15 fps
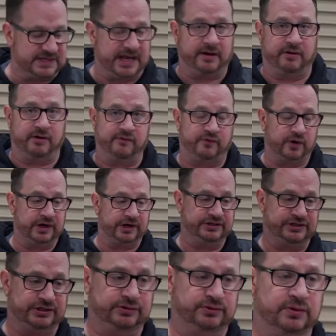I don't know if we're going to
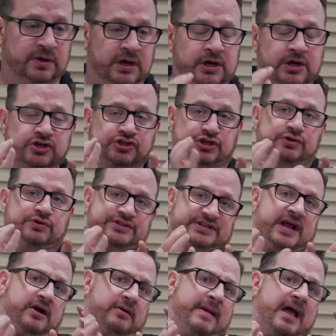do 2
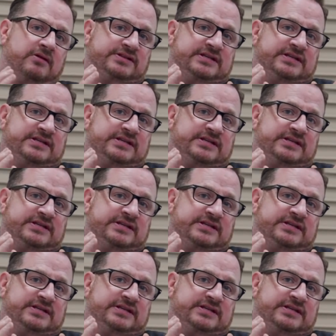center mount